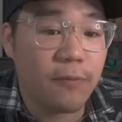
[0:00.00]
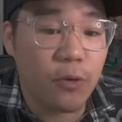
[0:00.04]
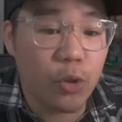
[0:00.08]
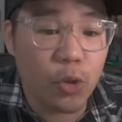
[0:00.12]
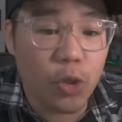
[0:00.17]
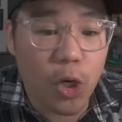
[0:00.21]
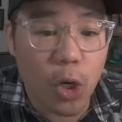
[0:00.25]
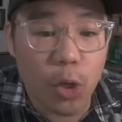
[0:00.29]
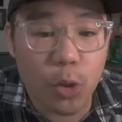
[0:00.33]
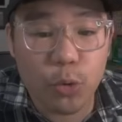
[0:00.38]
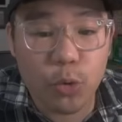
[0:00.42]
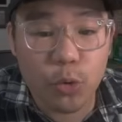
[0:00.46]
you
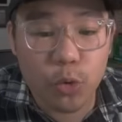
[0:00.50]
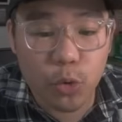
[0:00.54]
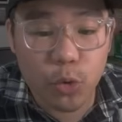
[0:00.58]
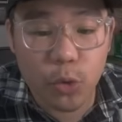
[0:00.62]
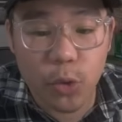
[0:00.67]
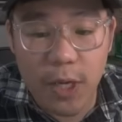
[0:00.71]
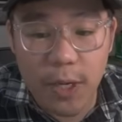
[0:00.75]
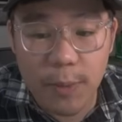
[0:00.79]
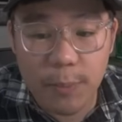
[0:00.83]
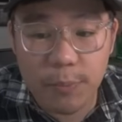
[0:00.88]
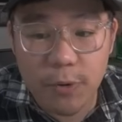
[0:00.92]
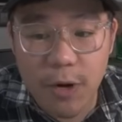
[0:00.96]
go
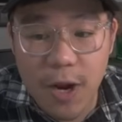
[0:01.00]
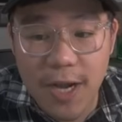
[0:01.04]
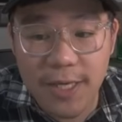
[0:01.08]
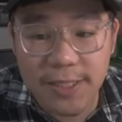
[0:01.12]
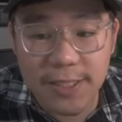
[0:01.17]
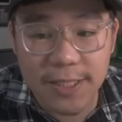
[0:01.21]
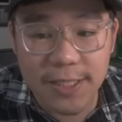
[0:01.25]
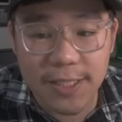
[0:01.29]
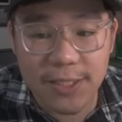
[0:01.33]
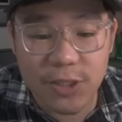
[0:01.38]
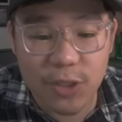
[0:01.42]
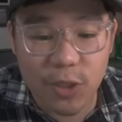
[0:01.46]
through a
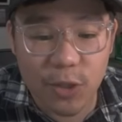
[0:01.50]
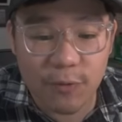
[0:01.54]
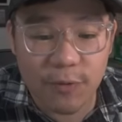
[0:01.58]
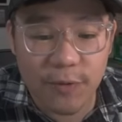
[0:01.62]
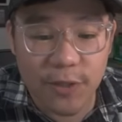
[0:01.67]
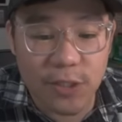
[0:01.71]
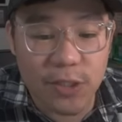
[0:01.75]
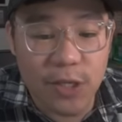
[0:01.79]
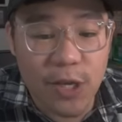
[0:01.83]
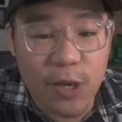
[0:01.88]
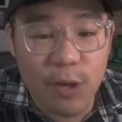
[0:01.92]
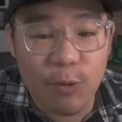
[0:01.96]
proxy
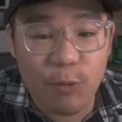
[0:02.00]
service